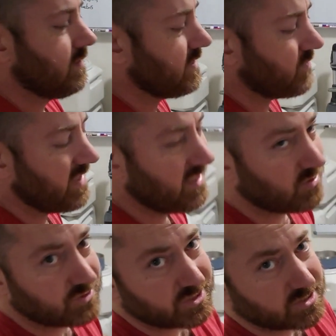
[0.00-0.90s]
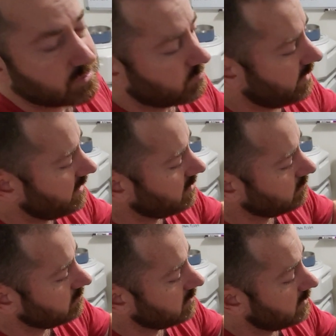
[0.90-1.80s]
This right here is just a
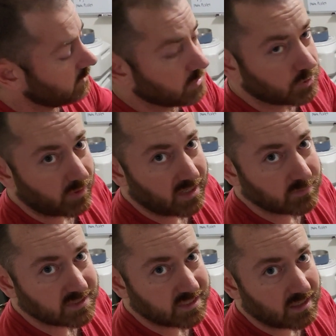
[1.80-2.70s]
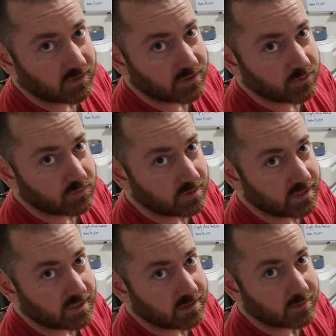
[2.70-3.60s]
random gram scale that you can
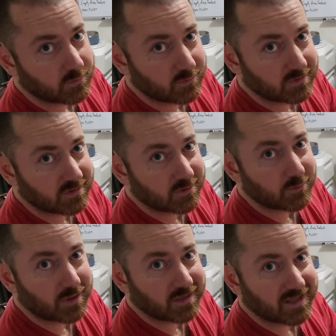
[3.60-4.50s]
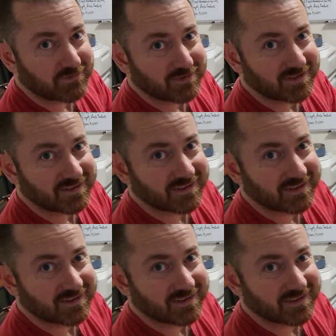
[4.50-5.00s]
get. Why are you laughing?